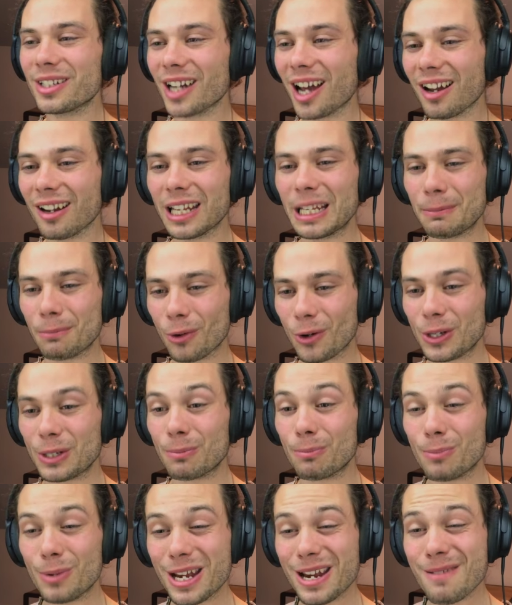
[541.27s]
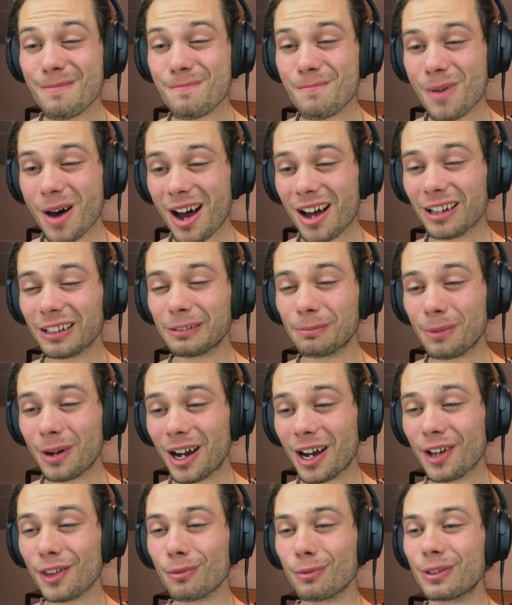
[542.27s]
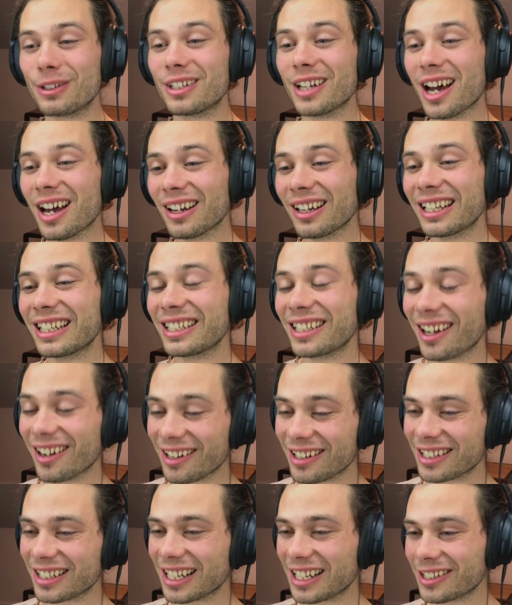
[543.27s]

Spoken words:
Dartling Bros. Big park path with Dartling Gunners.